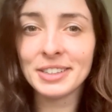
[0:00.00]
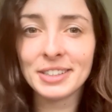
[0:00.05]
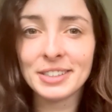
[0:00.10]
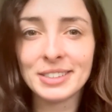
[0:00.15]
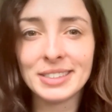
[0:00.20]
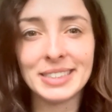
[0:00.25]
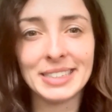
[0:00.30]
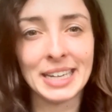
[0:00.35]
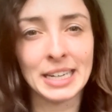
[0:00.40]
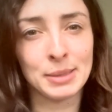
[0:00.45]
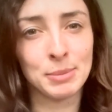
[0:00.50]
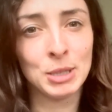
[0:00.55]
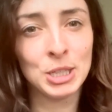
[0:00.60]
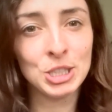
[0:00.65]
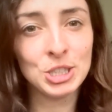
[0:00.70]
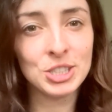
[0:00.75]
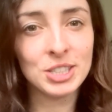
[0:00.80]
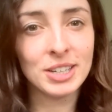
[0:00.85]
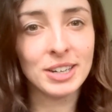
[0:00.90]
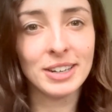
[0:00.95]
there's
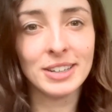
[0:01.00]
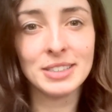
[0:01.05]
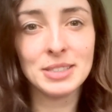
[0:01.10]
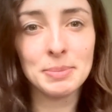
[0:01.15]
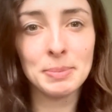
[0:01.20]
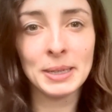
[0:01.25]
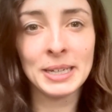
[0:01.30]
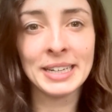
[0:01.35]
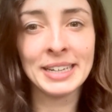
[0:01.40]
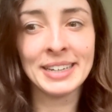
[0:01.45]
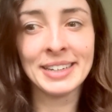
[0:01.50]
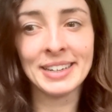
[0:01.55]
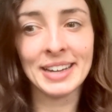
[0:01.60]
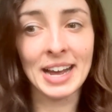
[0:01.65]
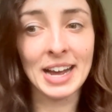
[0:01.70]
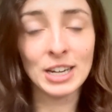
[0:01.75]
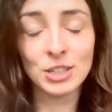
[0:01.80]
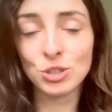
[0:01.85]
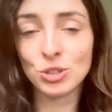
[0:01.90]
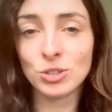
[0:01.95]
damage caused by
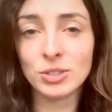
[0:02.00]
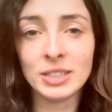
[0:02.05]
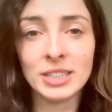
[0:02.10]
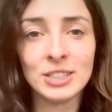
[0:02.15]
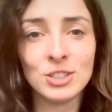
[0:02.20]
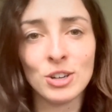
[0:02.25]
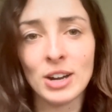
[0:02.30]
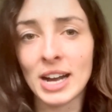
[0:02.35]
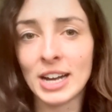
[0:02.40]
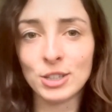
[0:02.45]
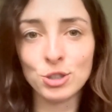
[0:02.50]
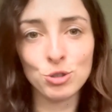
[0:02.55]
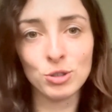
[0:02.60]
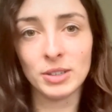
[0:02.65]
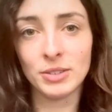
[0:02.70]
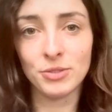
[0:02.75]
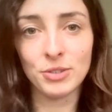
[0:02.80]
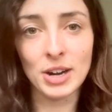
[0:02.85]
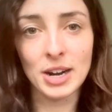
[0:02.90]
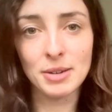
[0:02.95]
asteroids or
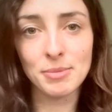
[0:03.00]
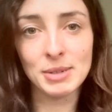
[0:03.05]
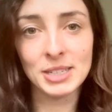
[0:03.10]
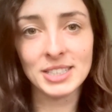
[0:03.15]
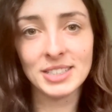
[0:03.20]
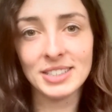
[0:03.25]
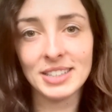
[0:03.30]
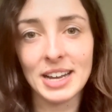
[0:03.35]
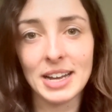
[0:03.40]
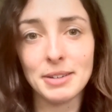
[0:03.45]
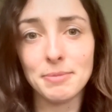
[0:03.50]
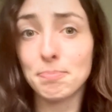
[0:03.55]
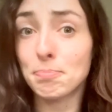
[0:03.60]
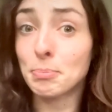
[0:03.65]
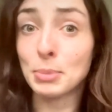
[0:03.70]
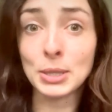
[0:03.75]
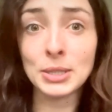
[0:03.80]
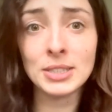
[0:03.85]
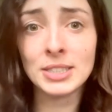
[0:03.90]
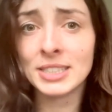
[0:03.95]
asteroid fragments that
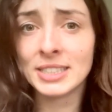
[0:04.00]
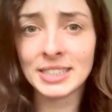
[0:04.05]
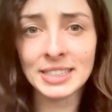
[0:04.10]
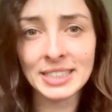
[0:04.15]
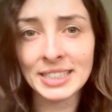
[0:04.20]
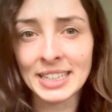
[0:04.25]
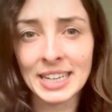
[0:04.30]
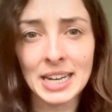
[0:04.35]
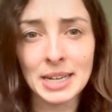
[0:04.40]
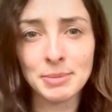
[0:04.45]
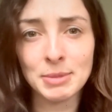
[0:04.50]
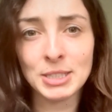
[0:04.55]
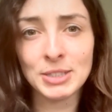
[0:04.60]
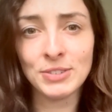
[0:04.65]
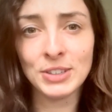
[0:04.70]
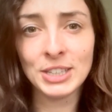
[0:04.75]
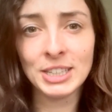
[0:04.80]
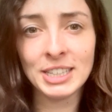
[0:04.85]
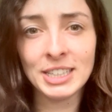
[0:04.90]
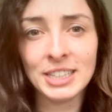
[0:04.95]
burst in the
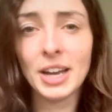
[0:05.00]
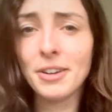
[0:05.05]
atmosphere?